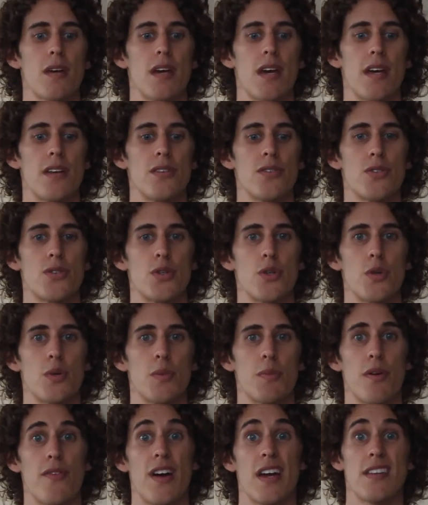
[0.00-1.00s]
and to
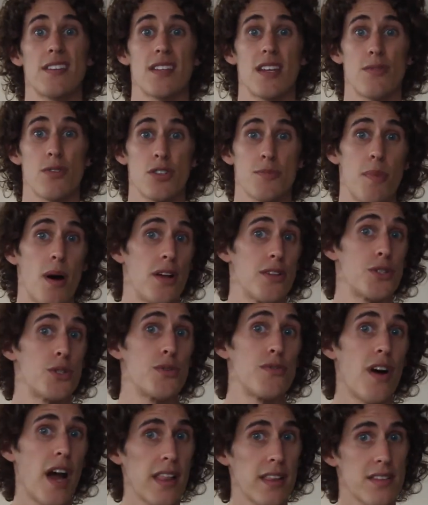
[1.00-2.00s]
prevent and respond
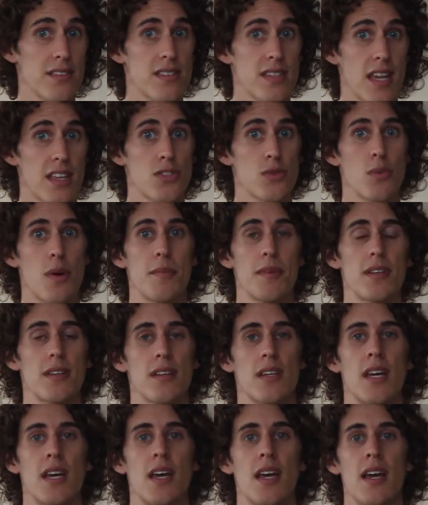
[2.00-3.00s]
to violence against
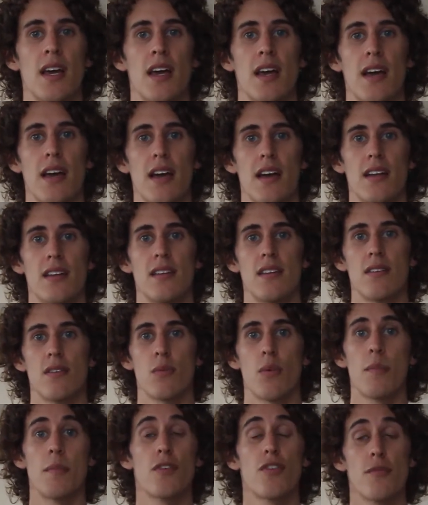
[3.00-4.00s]
women.
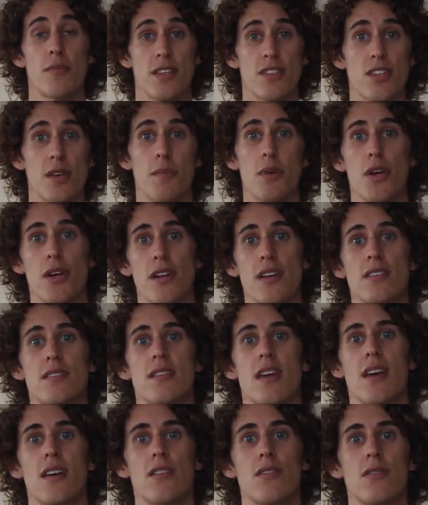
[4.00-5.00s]
And women from these communities
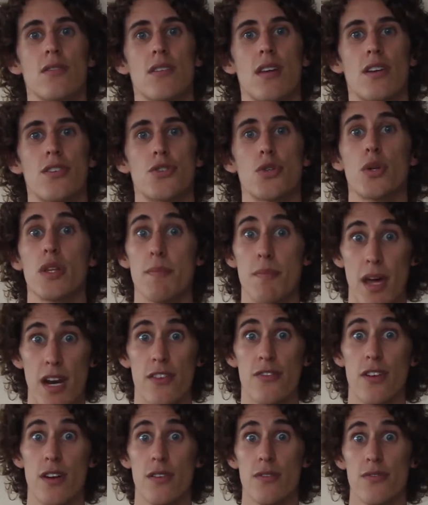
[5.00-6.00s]
can truly
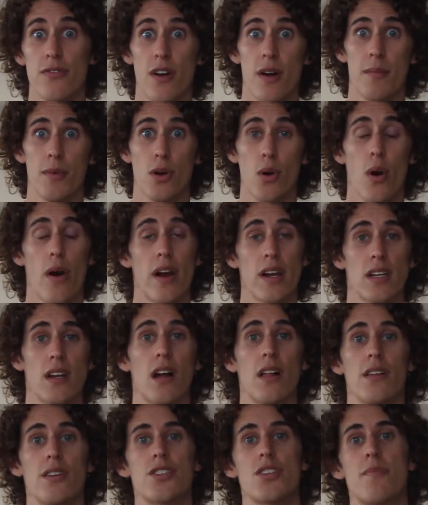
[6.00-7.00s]
benefit from acquiring
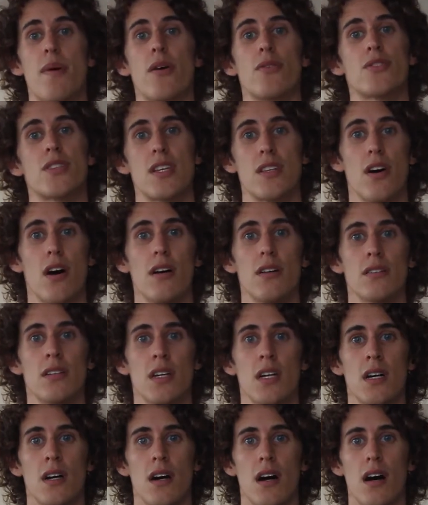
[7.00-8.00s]
knowledge about
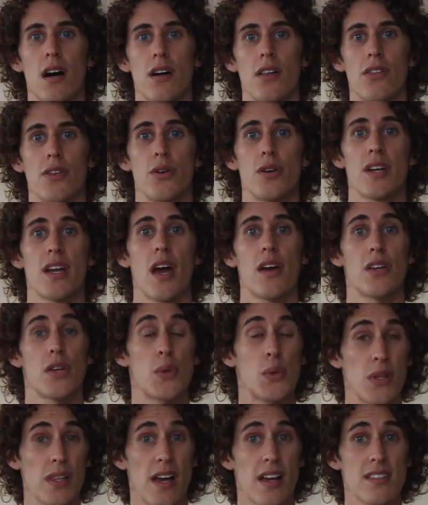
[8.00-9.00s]
CEDAW, learning how to
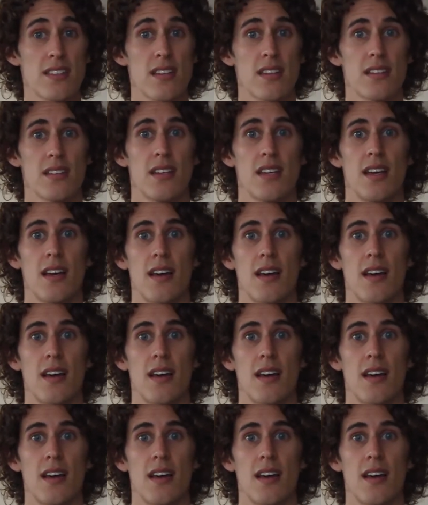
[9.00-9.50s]
utilize it,